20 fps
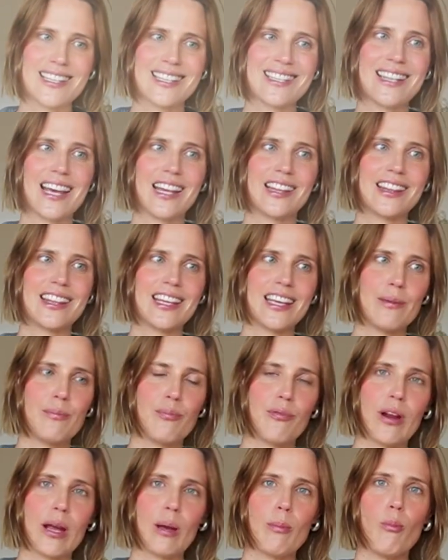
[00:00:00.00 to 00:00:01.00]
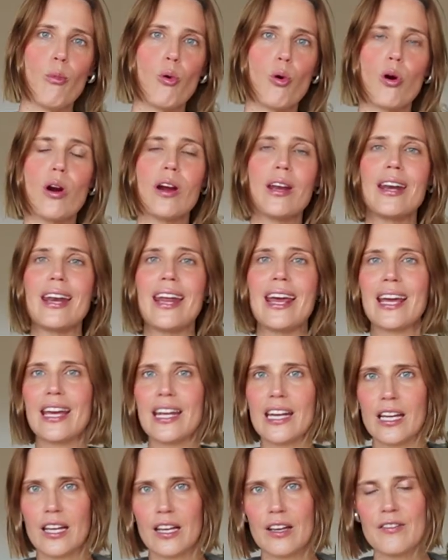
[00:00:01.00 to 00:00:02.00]
is that they bring more
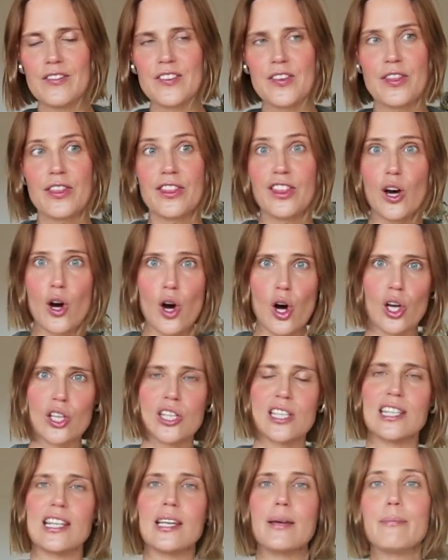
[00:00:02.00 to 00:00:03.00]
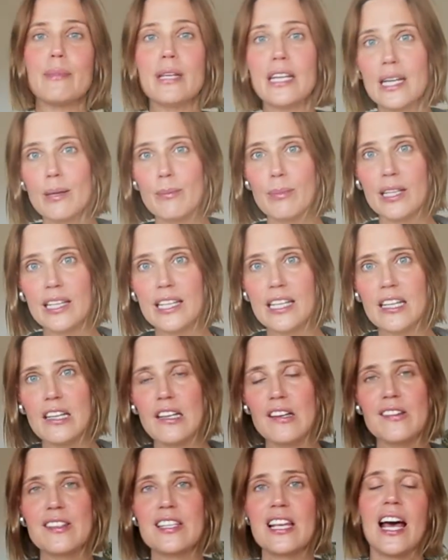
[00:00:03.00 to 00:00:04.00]
negative thoughts, limiting
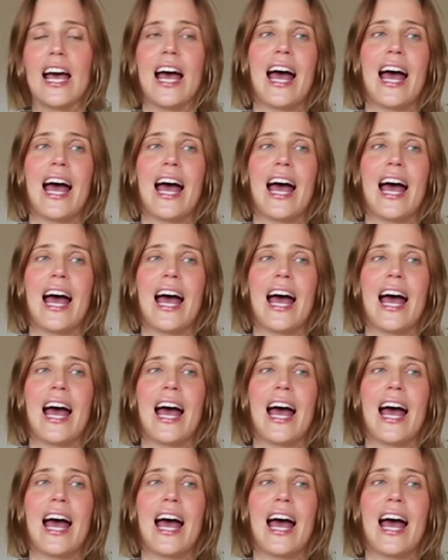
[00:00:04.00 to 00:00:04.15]
beliefs,